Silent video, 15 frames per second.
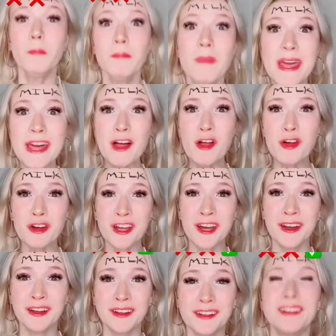Milk.
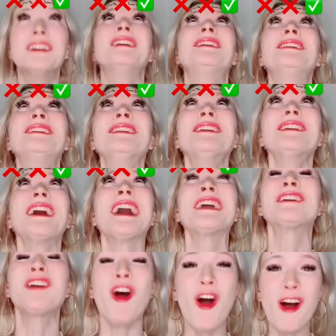
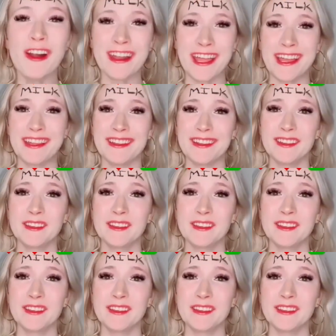I got it!